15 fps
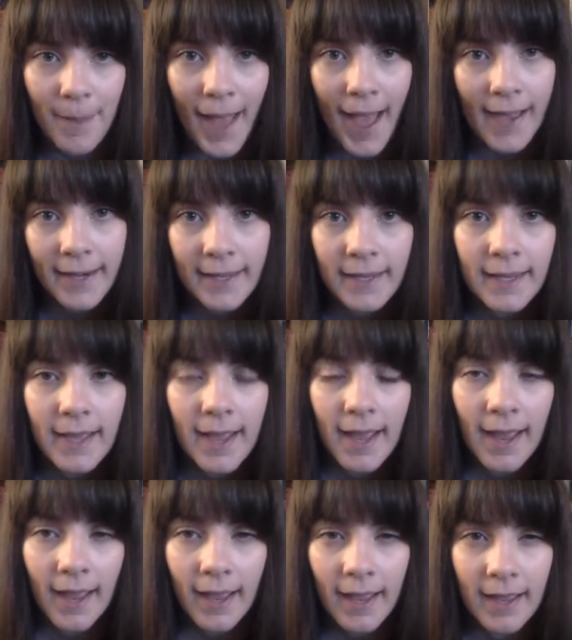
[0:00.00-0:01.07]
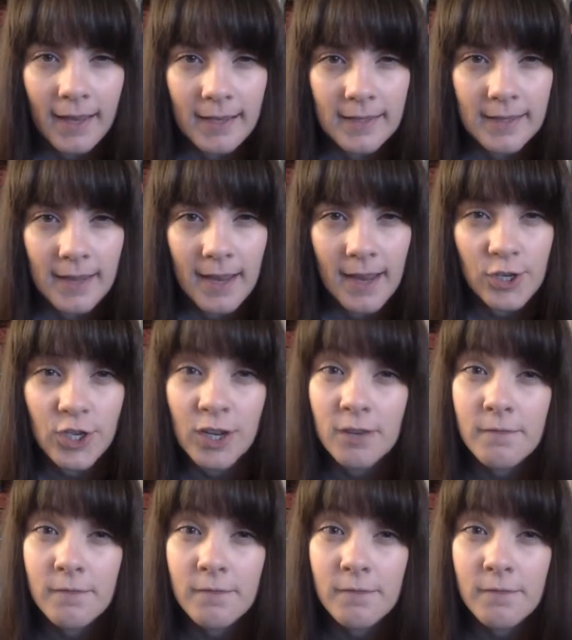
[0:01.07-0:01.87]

Annie, and how she